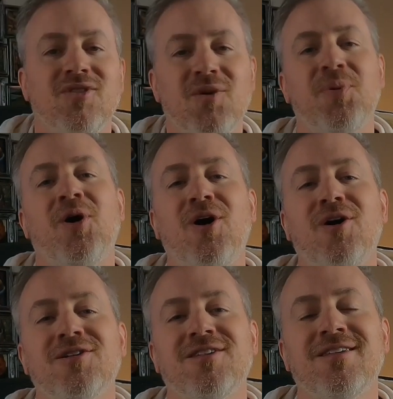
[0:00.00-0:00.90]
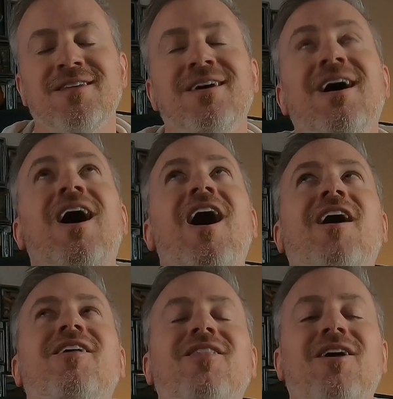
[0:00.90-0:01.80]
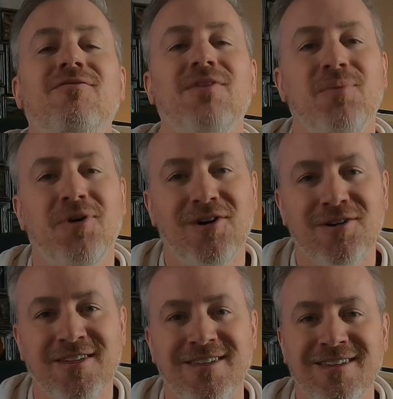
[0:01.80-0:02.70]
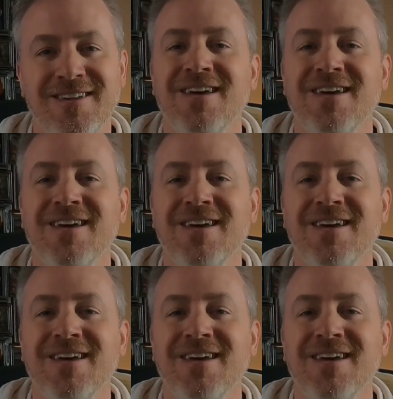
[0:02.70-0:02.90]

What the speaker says: The pause. I love the pause.